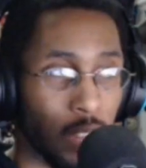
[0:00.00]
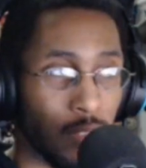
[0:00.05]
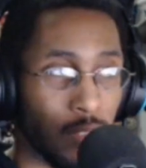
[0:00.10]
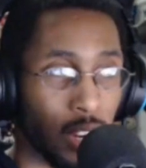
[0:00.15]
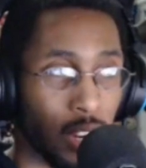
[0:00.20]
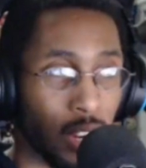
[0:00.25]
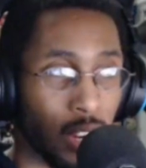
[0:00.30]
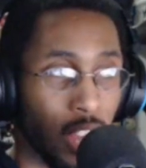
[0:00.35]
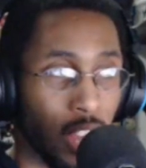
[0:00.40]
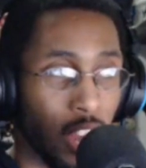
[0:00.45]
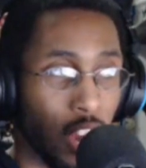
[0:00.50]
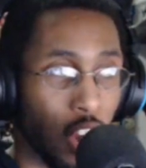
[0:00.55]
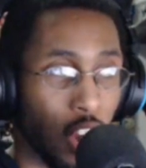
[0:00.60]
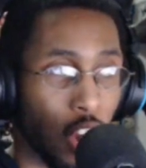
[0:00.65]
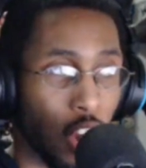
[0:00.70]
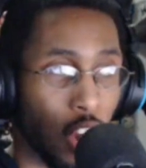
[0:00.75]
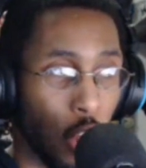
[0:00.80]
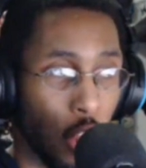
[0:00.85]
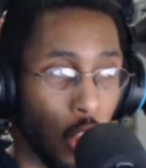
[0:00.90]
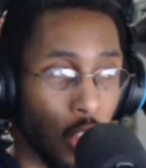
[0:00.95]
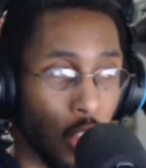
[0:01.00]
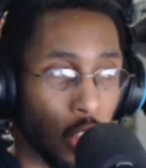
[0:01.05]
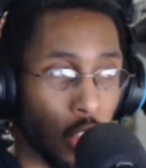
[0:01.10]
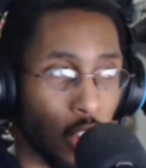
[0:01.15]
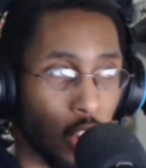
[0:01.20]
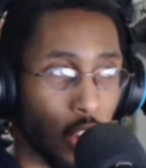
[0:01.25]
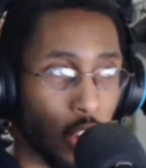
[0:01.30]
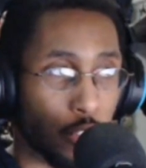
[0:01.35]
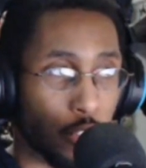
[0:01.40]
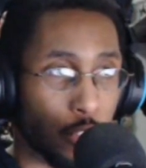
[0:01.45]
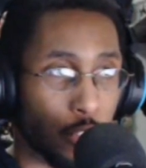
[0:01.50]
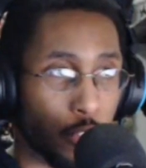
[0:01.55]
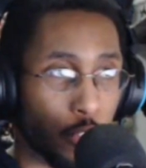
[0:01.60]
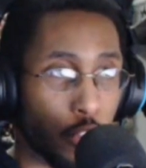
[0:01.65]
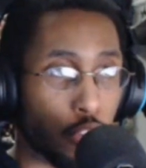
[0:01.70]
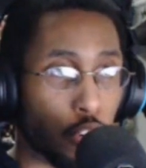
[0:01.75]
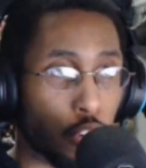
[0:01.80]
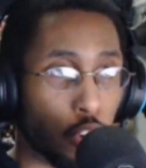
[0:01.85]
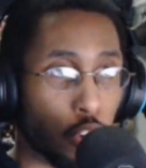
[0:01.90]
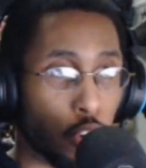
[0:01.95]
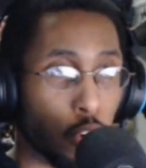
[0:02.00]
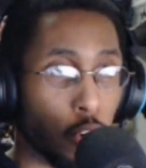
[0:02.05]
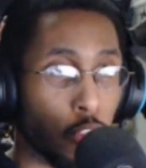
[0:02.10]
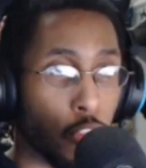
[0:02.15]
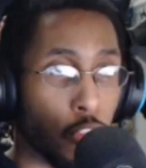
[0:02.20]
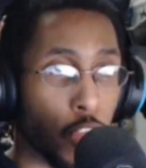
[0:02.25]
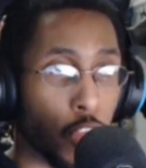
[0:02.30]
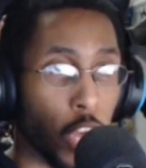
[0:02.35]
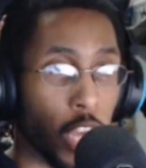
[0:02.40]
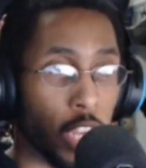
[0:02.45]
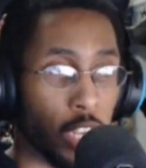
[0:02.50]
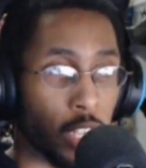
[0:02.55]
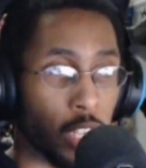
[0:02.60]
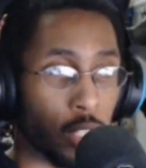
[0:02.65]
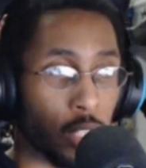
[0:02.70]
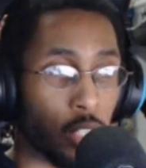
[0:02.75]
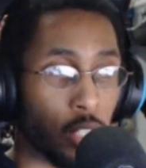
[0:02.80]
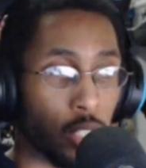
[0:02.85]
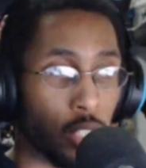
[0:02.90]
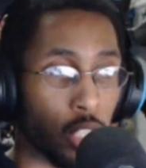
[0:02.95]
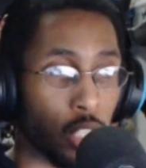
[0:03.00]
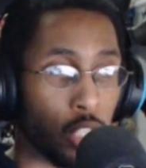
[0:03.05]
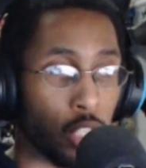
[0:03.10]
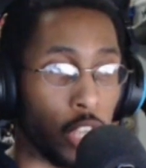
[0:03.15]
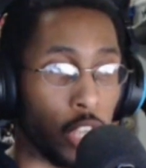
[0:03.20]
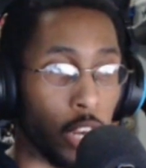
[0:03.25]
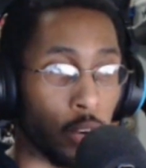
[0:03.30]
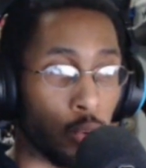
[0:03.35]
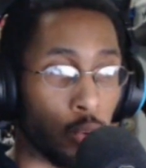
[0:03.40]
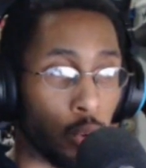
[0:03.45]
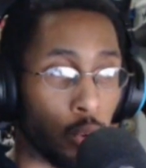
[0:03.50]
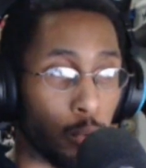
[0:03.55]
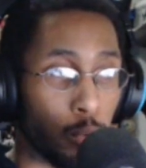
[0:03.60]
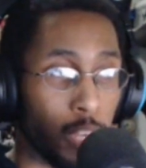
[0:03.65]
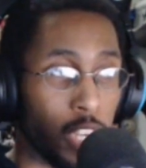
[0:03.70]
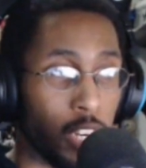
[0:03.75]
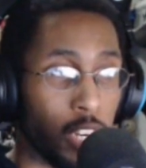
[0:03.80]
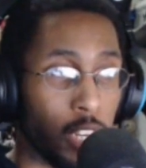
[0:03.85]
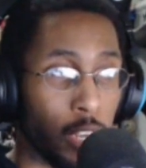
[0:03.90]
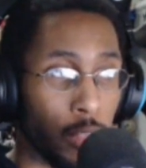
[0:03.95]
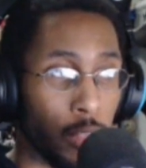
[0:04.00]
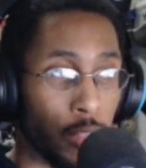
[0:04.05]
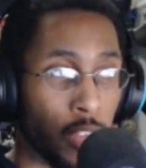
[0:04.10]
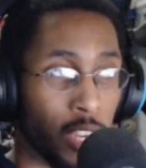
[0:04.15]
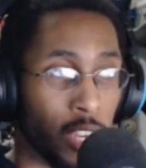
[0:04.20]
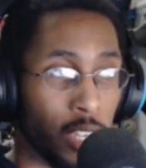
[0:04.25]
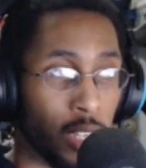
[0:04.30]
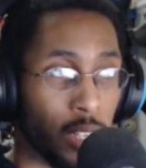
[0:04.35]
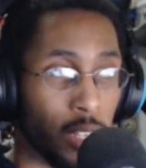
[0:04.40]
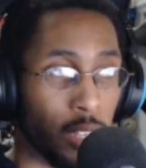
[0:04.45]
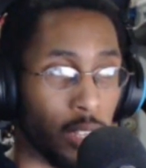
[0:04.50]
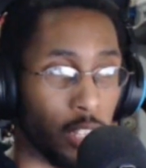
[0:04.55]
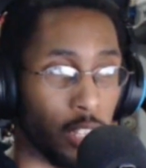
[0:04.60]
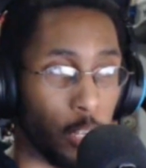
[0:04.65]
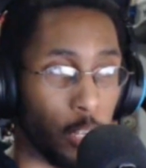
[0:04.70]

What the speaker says: really not even a nerd thing. It's just a general media thing.